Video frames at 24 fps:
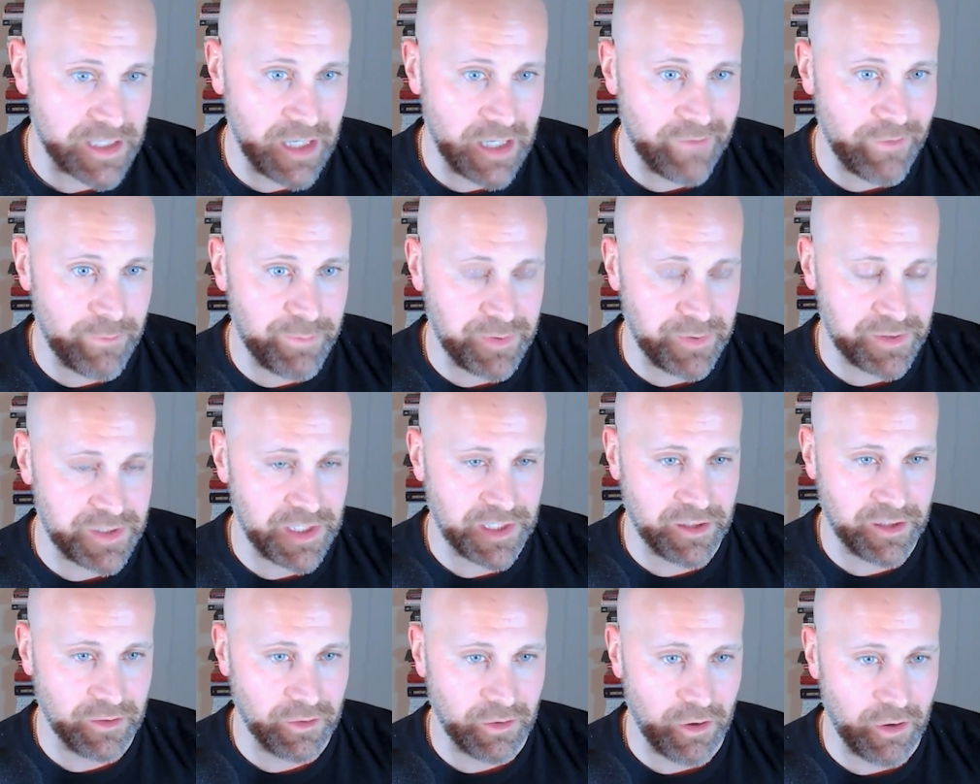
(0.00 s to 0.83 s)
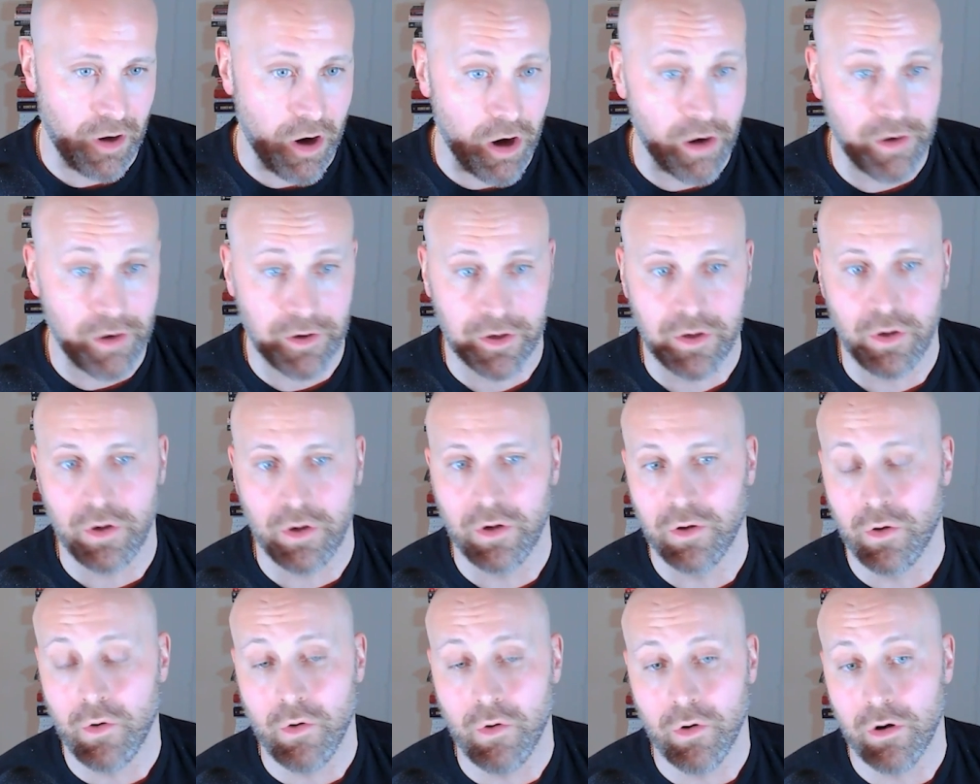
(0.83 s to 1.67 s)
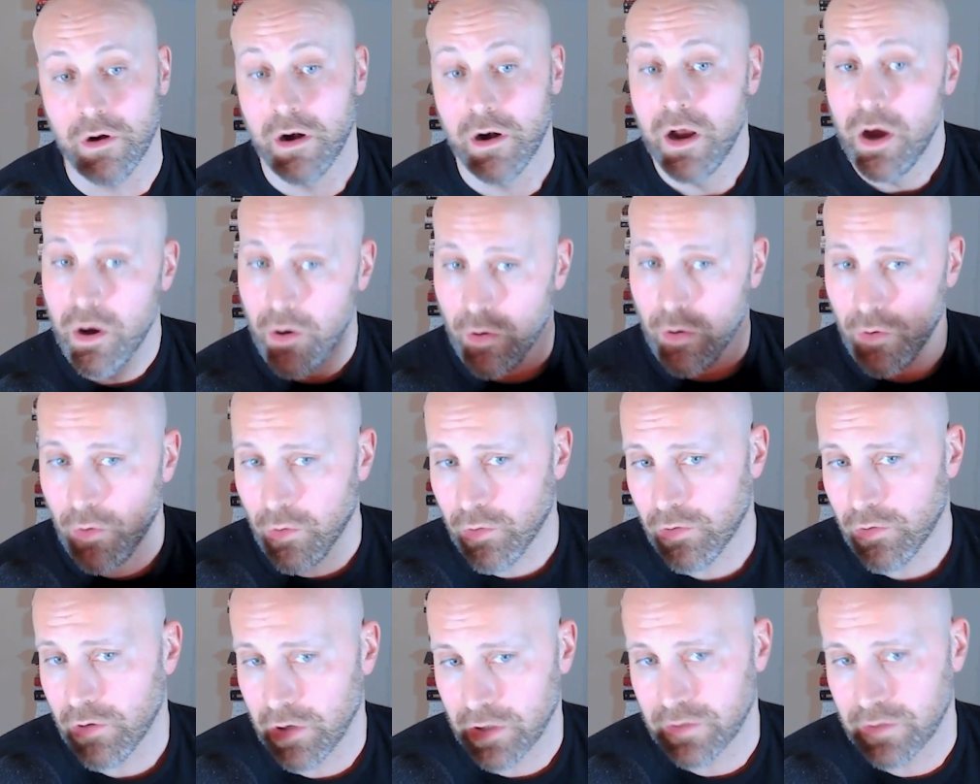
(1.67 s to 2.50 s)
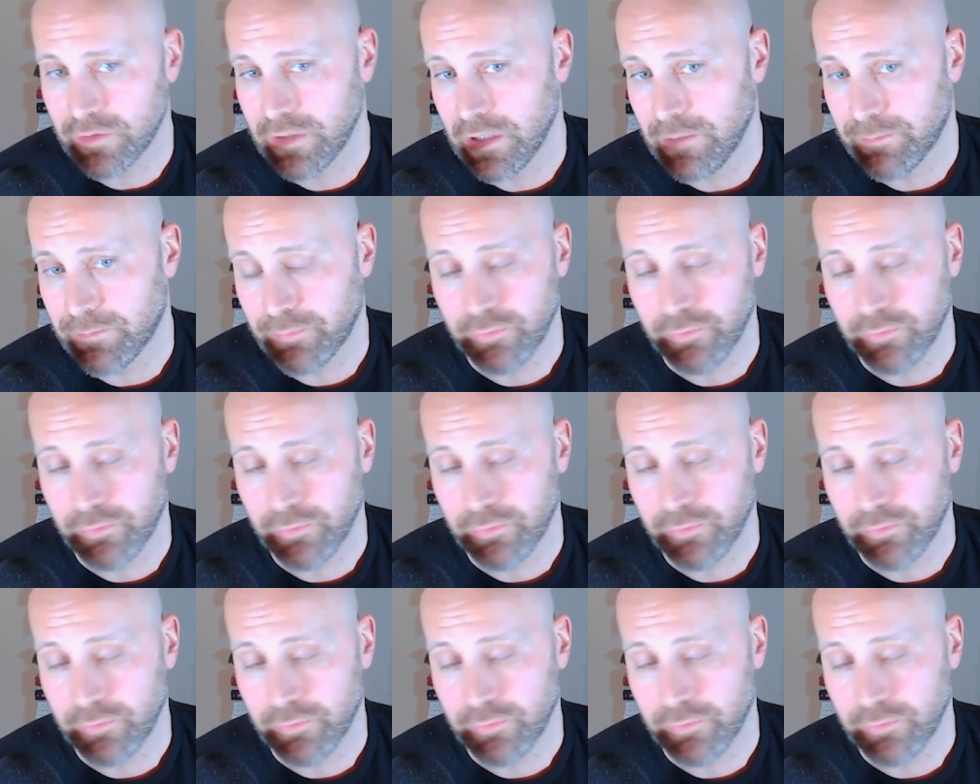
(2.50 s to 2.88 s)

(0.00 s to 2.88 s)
of a particular article, or oracles